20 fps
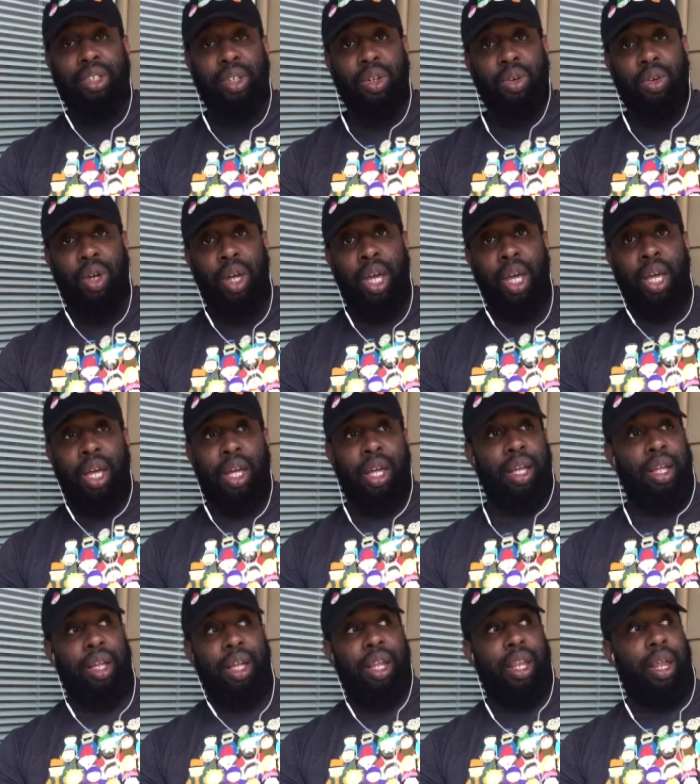So,
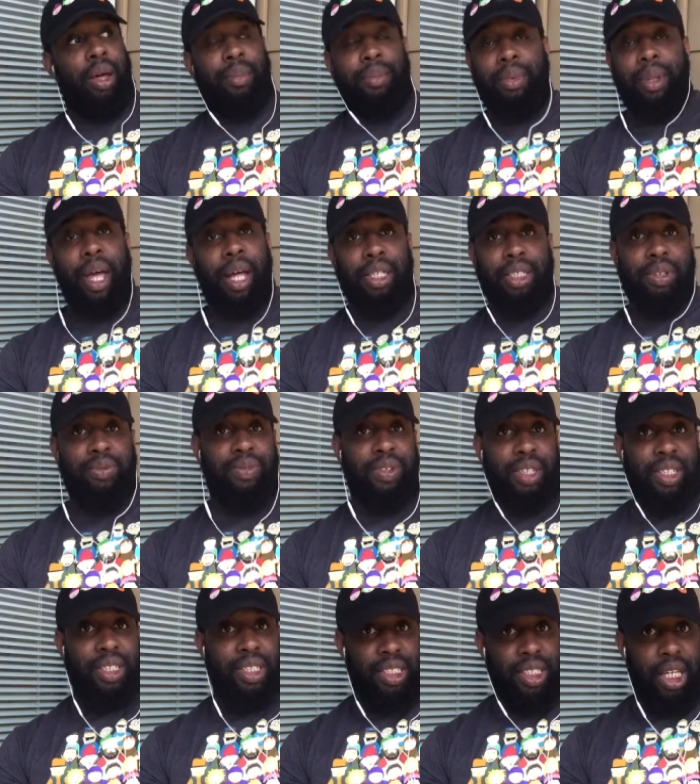and I'm not just
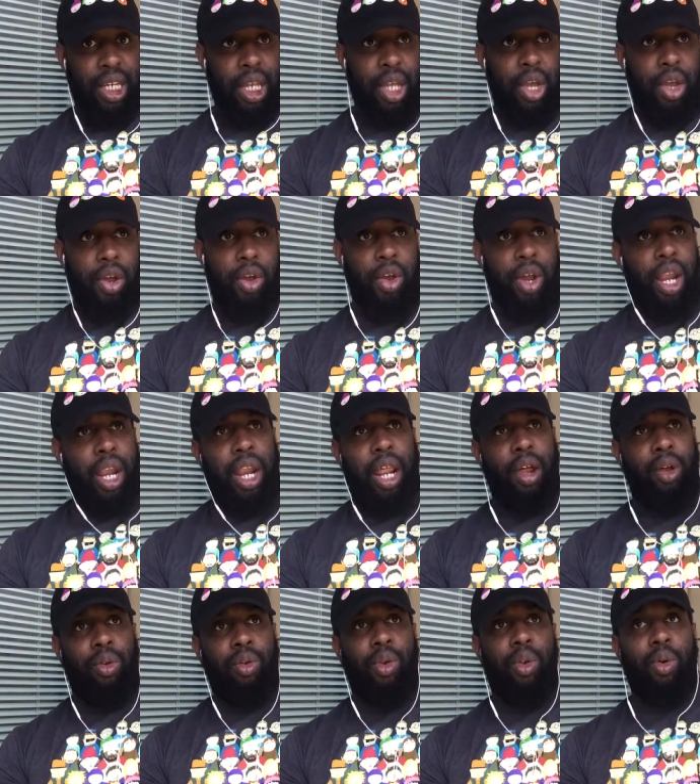gonna sit here. And I
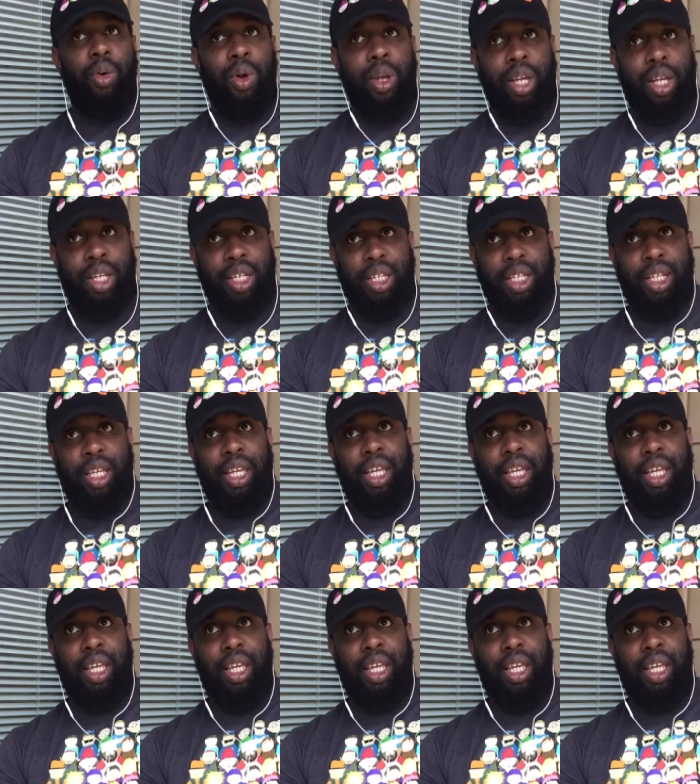don't know. It,